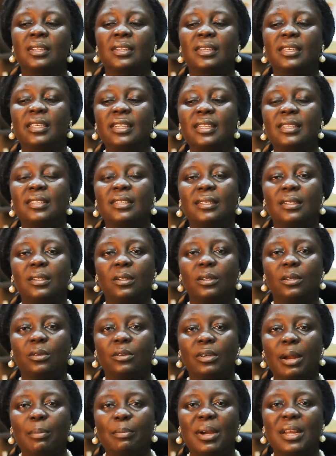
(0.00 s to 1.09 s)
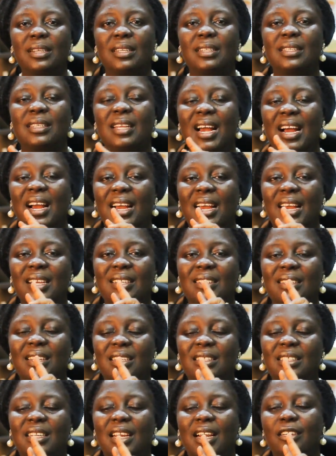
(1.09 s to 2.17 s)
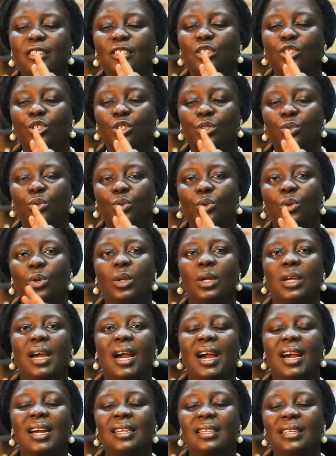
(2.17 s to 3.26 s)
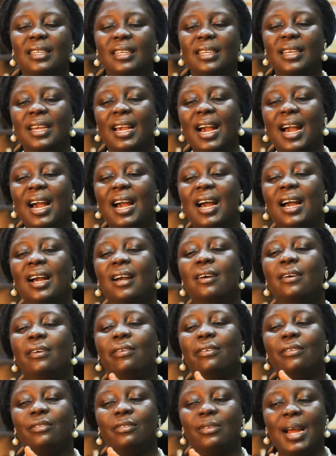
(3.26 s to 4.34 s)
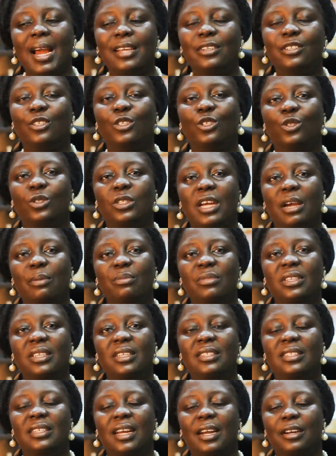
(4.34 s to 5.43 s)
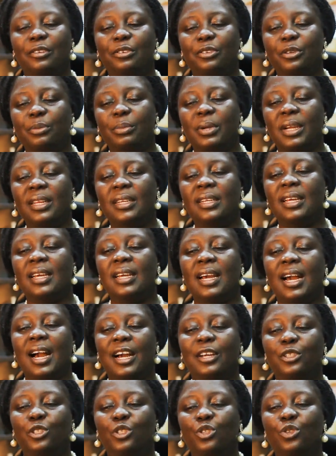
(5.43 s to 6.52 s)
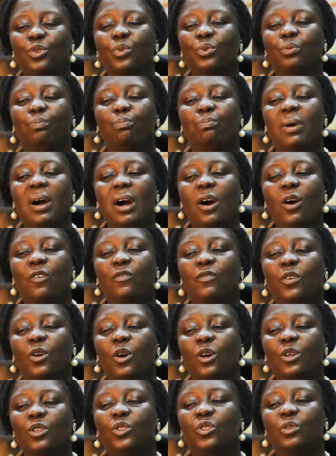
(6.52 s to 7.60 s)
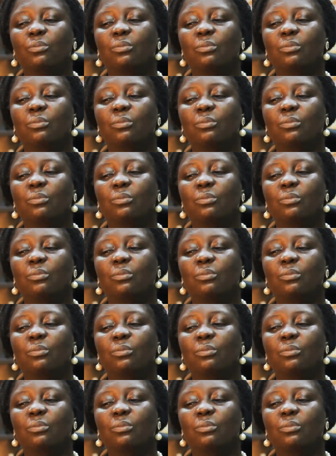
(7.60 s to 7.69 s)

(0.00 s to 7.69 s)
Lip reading: These remedies are essentially two, and they are right to terminate the agreement and two, power of court to